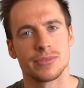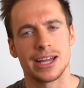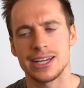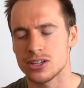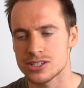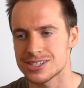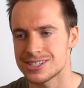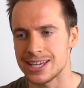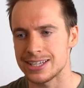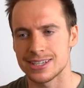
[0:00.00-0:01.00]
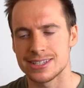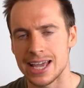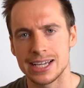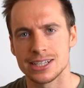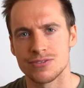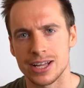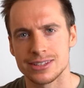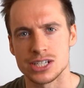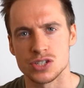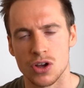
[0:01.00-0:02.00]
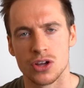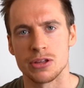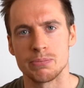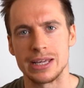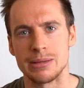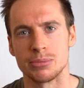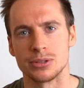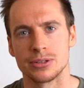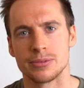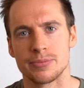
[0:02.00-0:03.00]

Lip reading: and he doesn't seek to take advantage of other people.